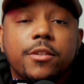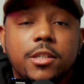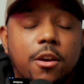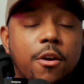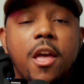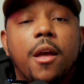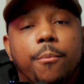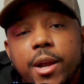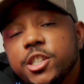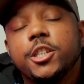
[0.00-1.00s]
So
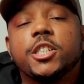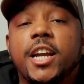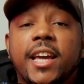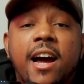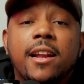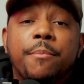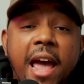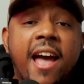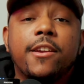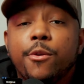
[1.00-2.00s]
make sure you check it out. I'm
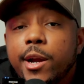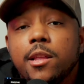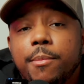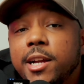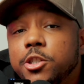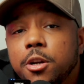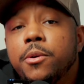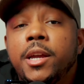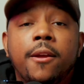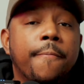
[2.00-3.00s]
at Directed by
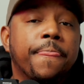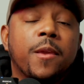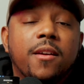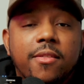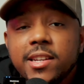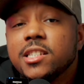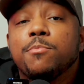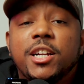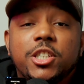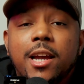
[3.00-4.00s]
Joey. This is
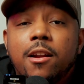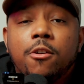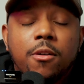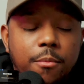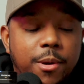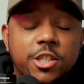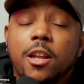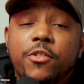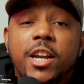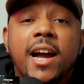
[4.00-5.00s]
my channel. Much
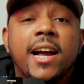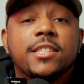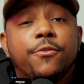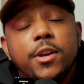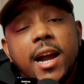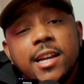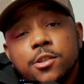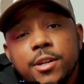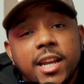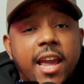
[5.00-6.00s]
love, you guys. If you guys
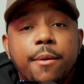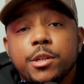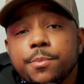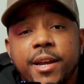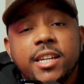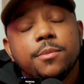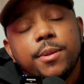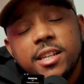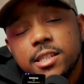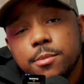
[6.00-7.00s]
are in the camera space,
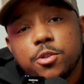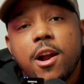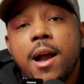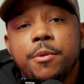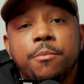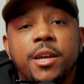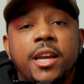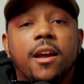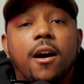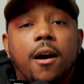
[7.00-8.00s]
please subscribe to
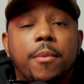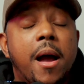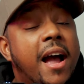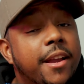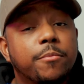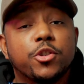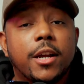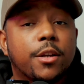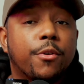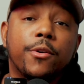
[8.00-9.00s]
me. I am
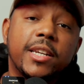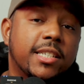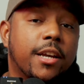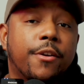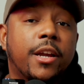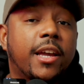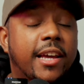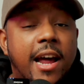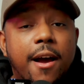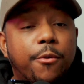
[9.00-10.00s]
trying to grow in this area,
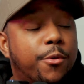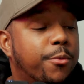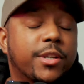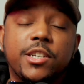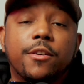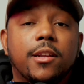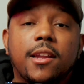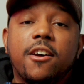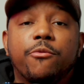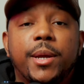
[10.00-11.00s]
and I will return the
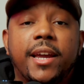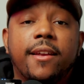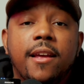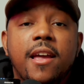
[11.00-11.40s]
love, man.